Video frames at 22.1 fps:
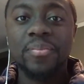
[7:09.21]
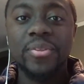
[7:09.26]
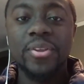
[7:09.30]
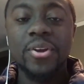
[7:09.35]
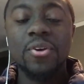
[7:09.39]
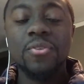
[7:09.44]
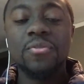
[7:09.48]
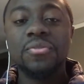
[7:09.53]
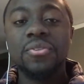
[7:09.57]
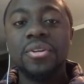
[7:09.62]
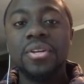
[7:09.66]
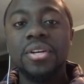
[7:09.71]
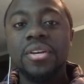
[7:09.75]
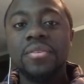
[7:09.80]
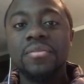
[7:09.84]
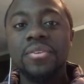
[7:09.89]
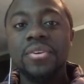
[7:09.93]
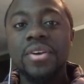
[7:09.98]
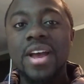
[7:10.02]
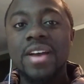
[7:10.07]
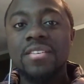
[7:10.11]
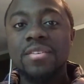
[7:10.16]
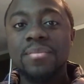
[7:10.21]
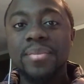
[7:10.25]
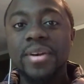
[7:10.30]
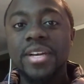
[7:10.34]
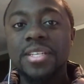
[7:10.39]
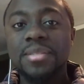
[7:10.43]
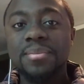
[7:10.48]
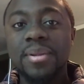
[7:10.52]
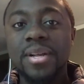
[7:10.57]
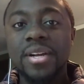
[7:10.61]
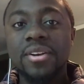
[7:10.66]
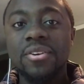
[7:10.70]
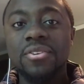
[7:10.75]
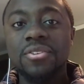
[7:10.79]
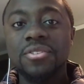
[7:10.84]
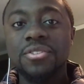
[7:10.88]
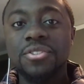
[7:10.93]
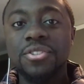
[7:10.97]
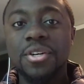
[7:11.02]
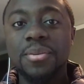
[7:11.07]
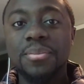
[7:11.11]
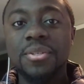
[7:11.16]
Hopefully if you have a bass player or a
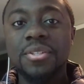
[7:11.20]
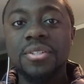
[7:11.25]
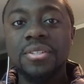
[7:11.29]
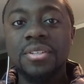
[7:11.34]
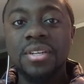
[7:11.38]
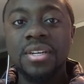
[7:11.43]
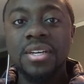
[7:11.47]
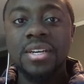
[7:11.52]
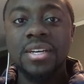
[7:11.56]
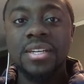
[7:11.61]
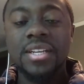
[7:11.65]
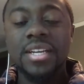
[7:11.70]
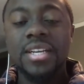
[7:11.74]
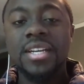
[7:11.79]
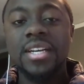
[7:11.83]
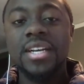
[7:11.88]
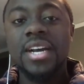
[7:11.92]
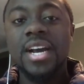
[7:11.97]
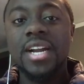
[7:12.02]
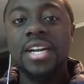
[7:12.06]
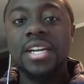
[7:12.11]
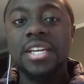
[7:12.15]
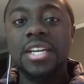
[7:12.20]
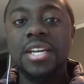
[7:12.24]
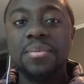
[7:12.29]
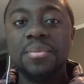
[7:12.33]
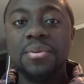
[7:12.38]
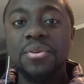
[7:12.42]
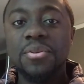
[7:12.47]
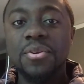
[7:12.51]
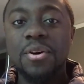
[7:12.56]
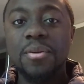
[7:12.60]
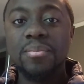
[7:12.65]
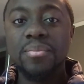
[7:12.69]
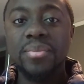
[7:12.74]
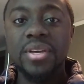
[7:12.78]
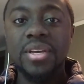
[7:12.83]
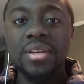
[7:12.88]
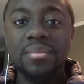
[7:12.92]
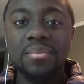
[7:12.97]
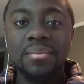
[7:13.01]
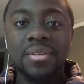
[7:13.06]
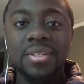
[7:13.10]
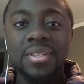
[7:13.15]
drummer, they can kind of keep you on
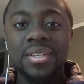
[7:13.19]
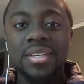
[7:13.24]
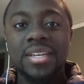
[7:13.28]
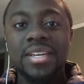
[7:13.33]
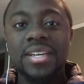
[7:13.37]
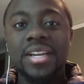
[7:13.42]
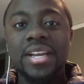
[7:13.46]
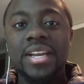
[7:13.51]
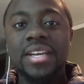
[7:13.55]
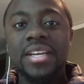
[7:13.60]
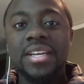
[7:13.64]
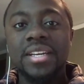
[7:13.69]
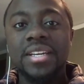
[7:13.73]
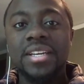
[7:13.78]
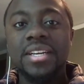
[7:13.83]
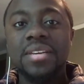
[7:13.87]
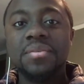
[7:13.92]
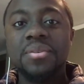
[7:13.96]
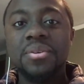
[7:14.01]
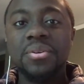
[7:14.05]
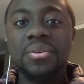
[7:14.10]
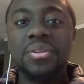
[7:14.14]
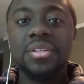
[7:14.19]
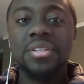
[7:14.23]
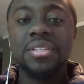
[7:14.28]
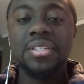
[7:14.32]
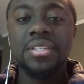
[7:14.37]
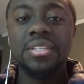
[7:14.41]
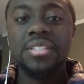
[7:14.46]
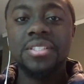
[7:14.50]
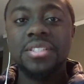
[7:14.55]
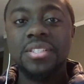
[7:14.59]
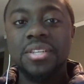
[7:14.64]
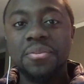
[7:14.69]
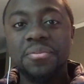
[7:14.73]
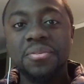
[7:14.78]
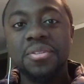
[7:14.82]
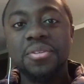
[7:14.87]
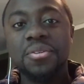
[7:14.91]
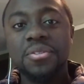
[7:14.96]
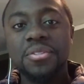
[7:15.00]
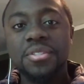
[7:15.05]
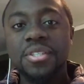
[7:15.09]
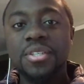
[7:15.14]
beat and they can give you at least, we're
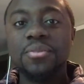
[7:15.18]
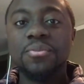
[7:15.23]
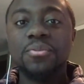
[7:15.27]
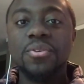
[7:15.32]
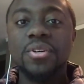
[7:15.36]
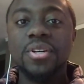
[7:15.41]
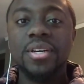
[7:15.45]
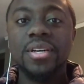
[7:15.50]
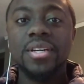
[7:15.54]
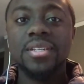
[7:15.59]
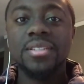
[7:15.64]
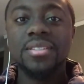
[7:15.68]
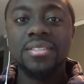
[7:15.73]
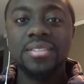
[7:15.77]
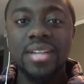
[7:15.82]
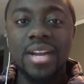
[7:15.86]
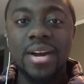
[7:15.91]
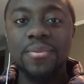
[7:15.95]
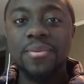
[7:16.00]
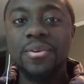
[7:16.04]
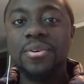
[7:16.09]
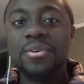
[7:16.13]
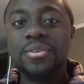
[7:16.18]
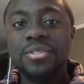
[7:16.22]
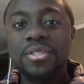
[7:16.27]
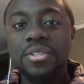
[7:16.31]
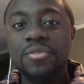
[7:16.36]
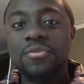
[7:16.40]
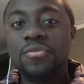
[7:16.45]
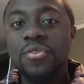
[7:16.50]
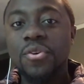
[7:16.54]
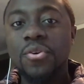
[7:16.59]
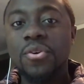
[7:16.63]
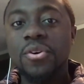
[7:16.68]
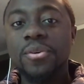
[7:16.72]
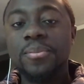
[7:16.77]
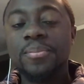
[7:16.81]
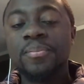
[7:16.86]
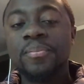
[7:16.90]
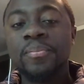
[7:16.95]
going to the 1, now we're going to the 4.